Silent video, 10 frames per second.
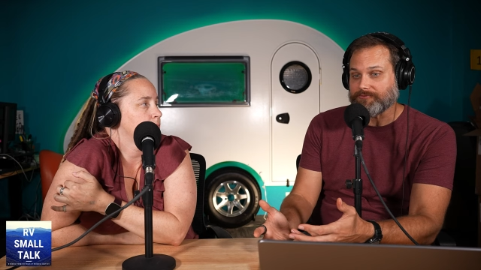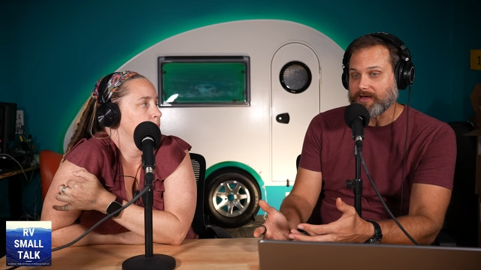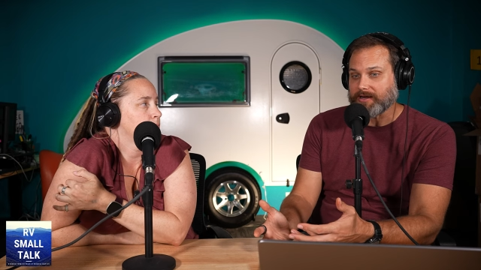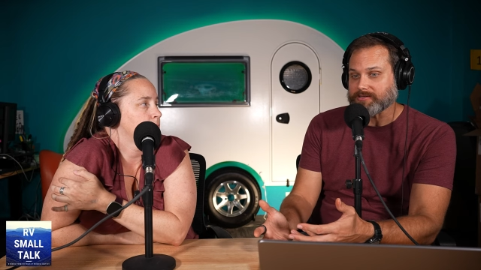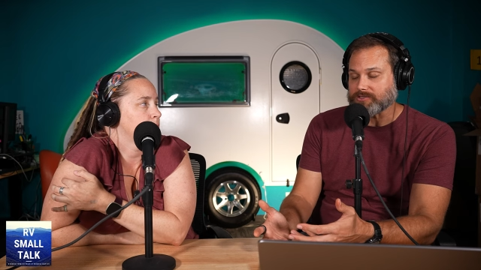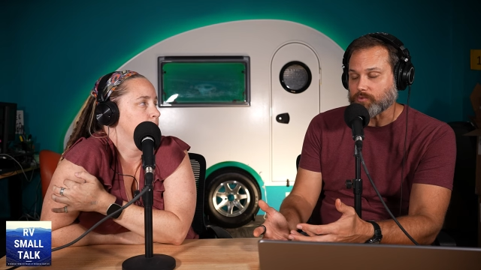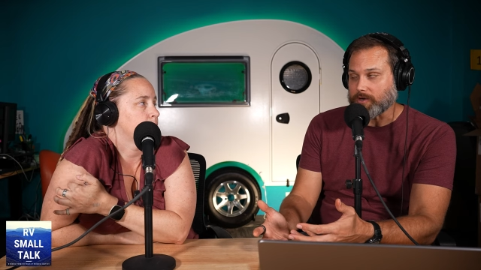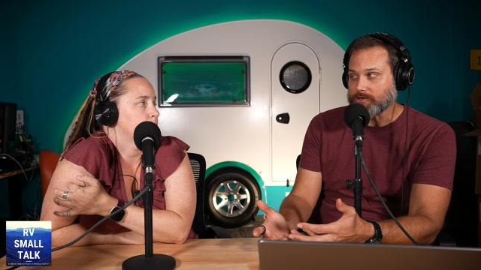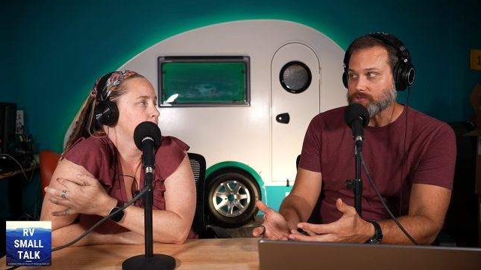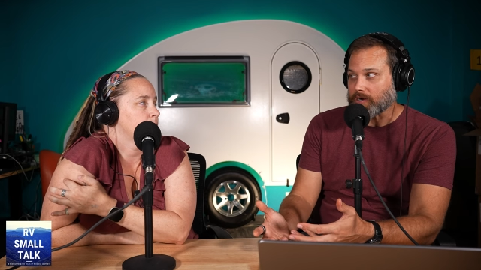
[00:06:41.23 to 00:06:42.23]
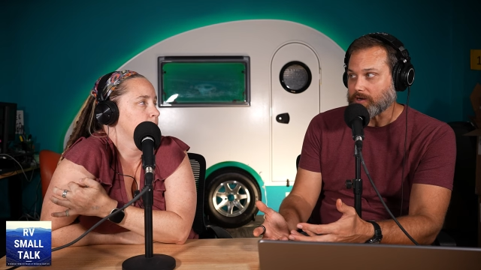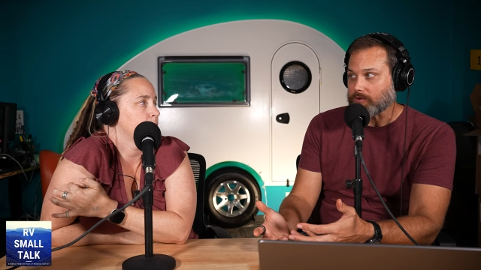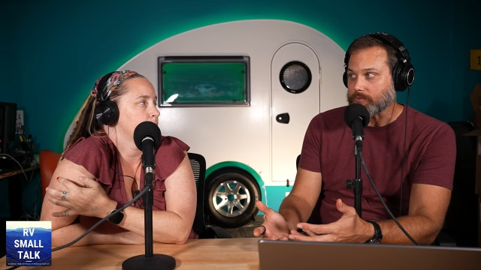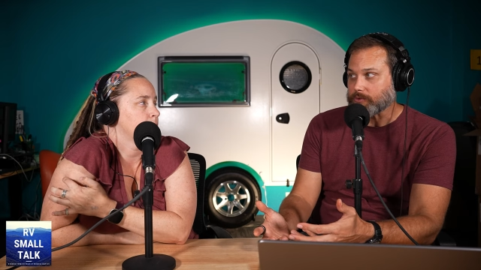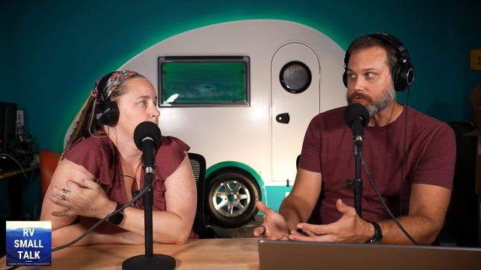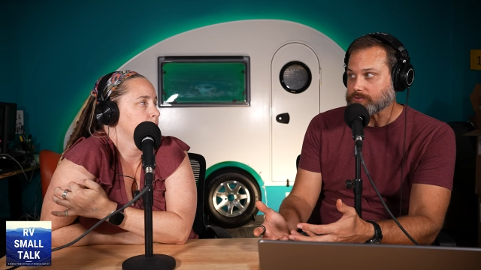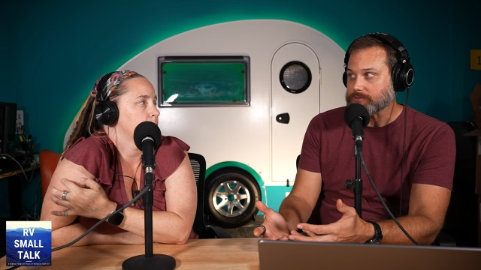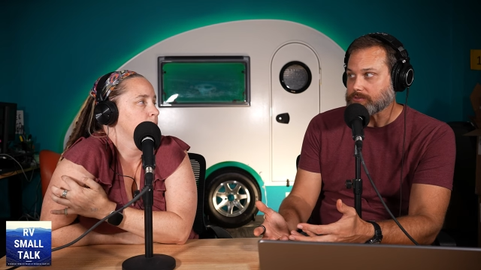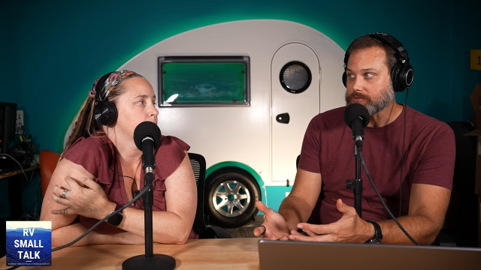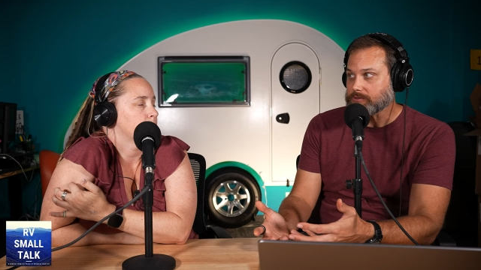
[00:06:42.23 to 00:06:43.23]
Speaker 1: fight is the wind drag
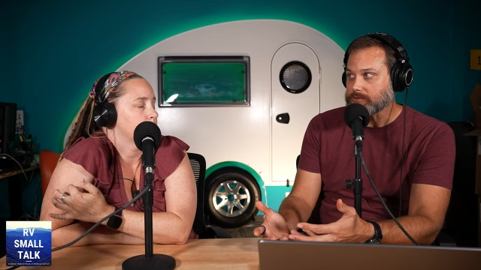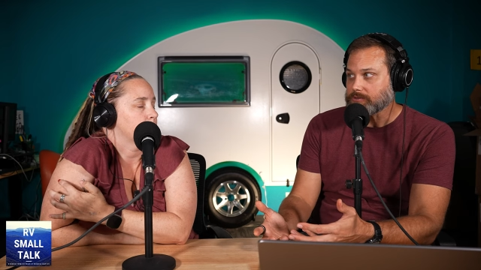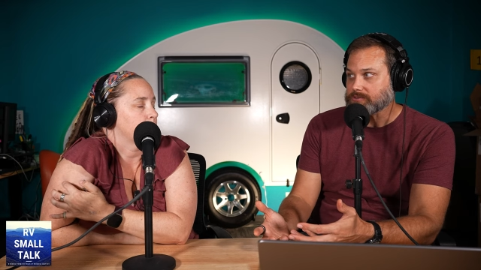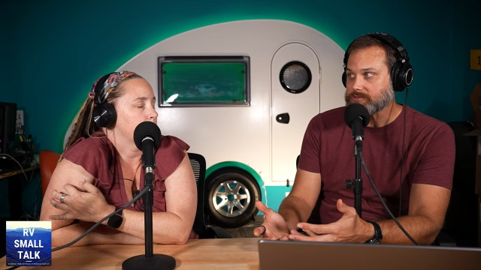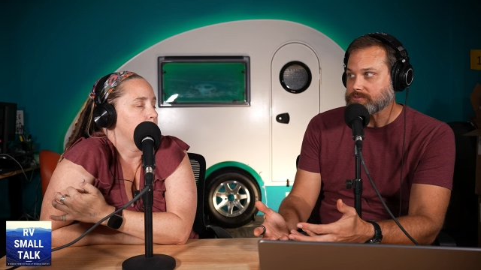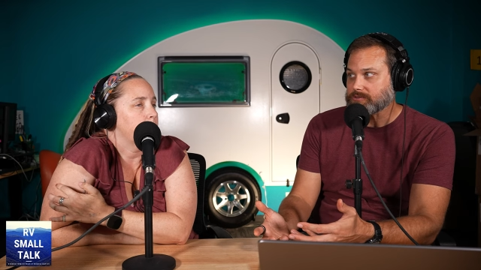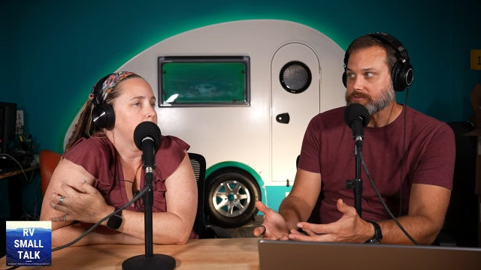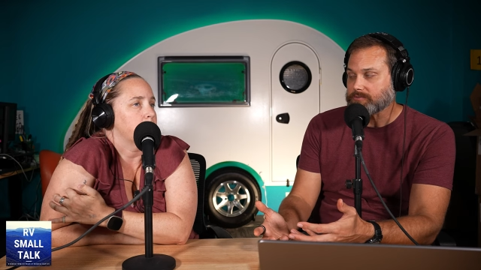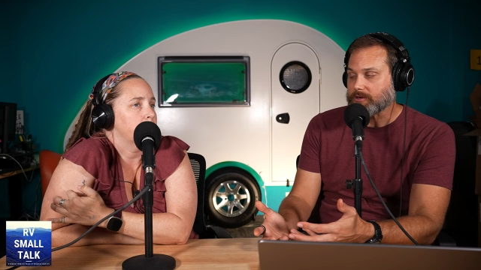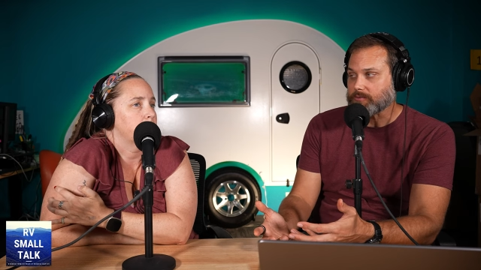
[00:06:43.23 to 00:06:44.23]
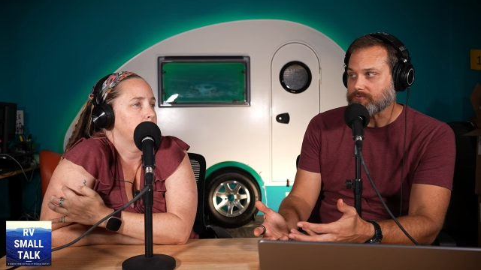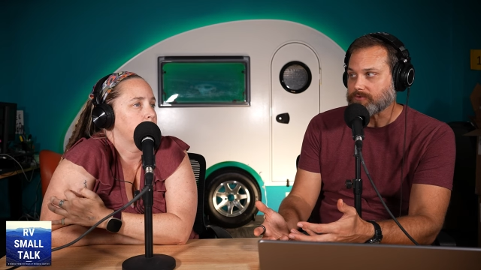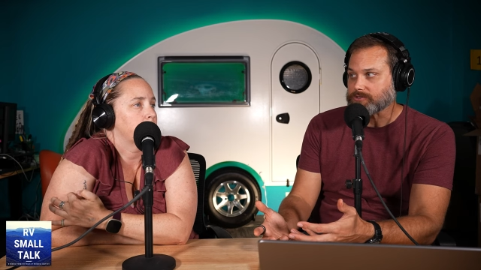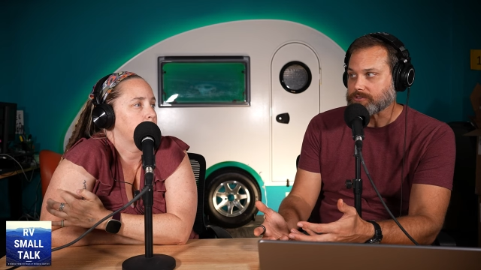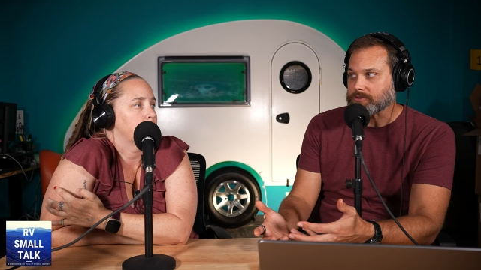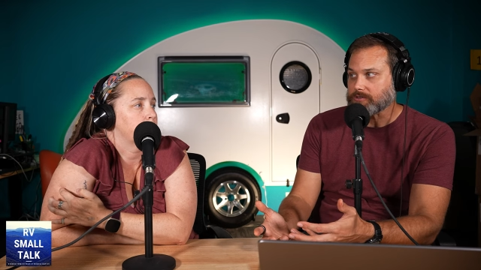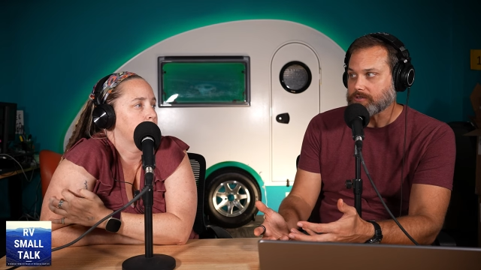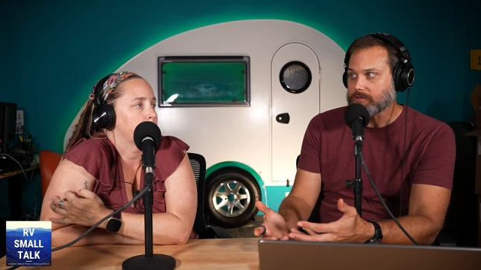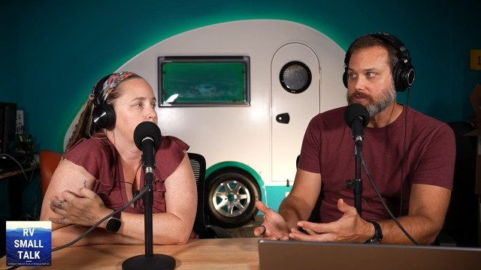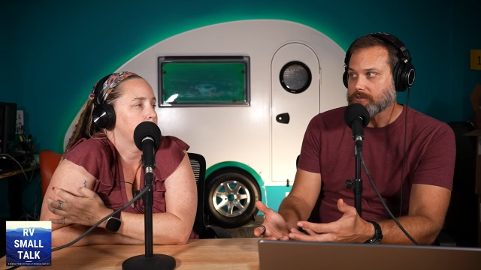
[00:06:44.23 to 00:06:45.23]
almost. Okay. To make them efficient.
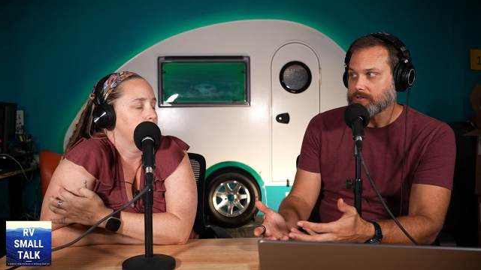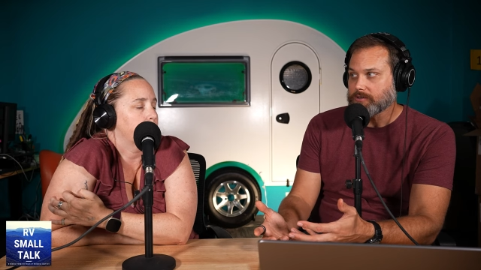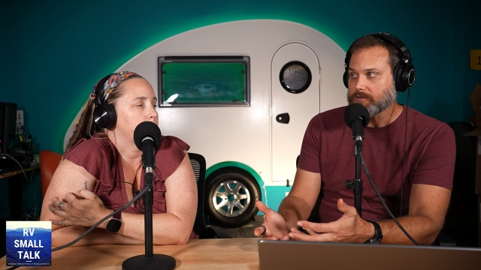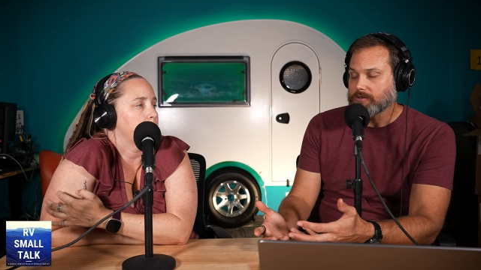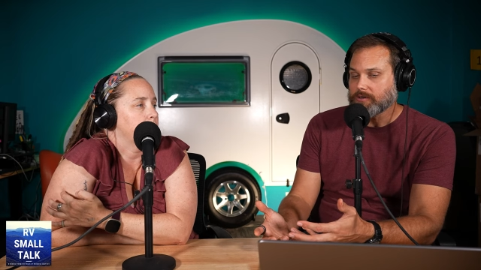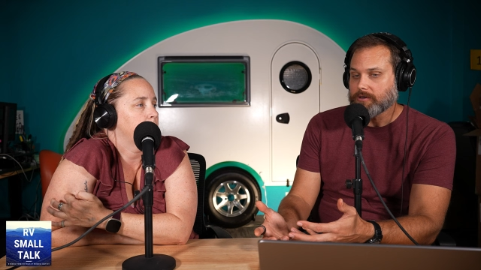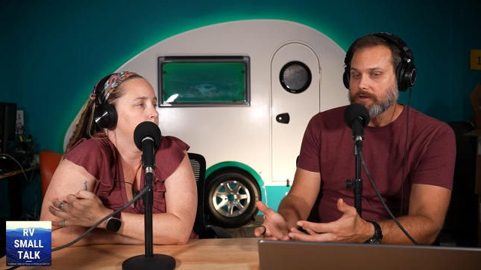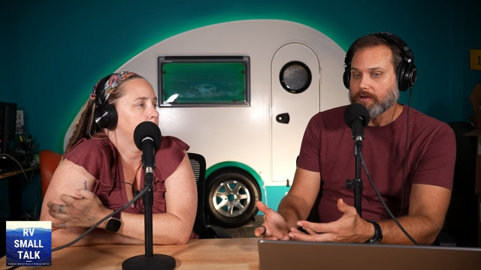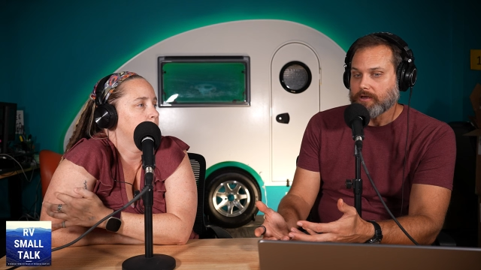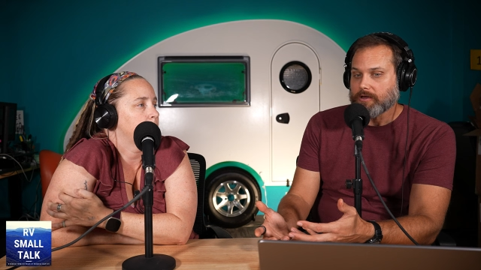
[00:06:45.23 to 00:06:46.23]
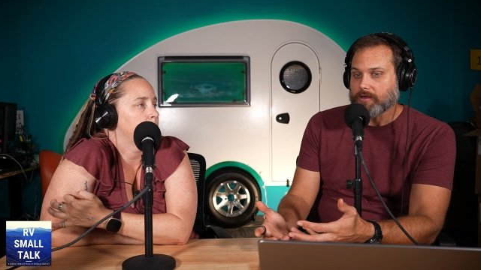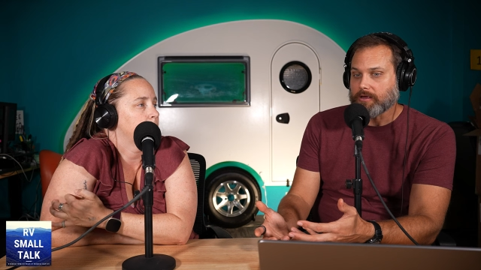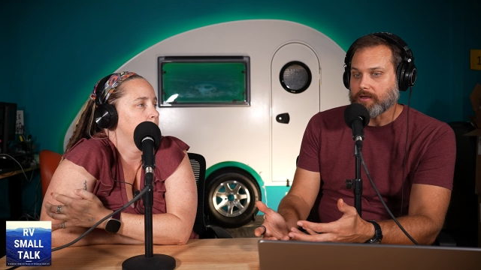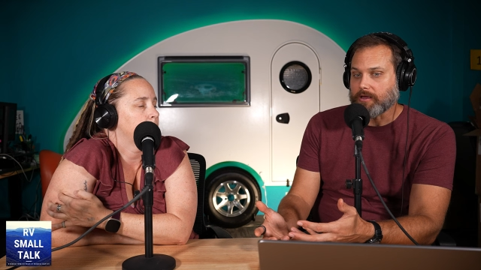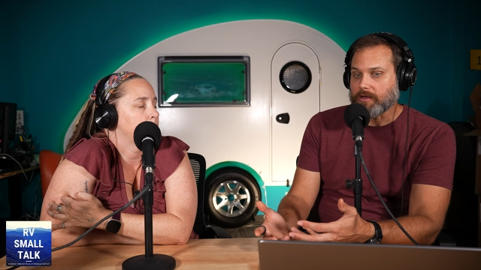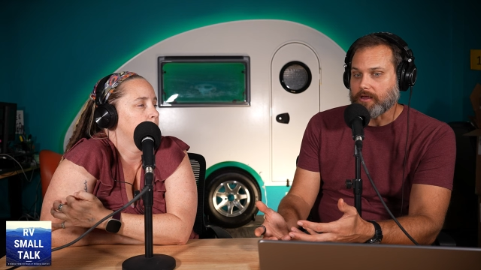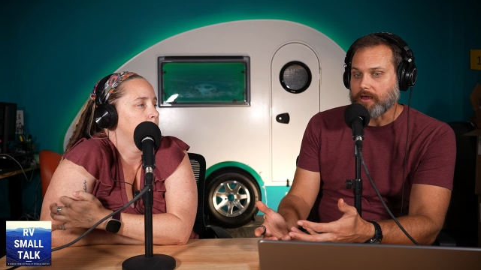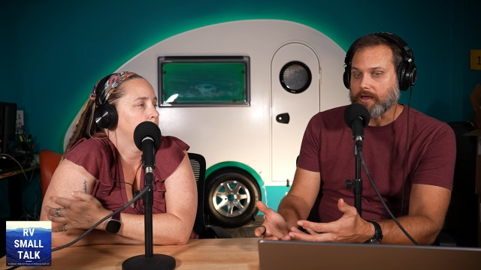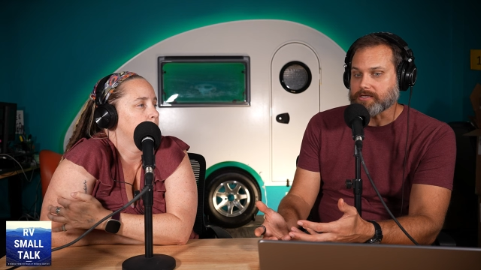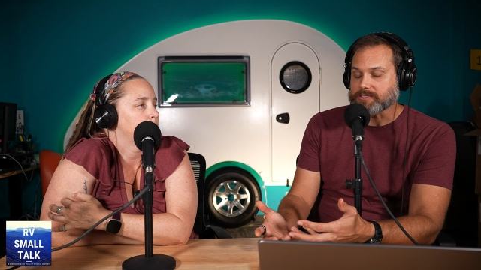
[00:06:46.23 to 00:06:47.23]
Okay.
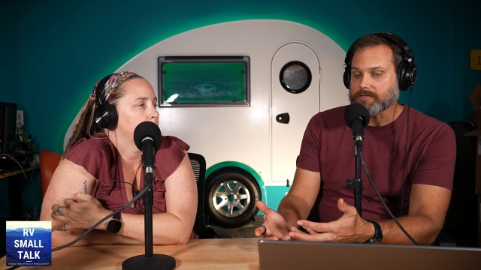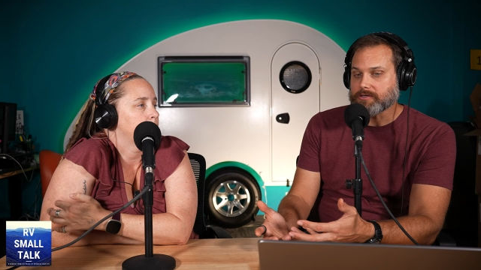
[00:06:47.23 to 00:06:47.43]
And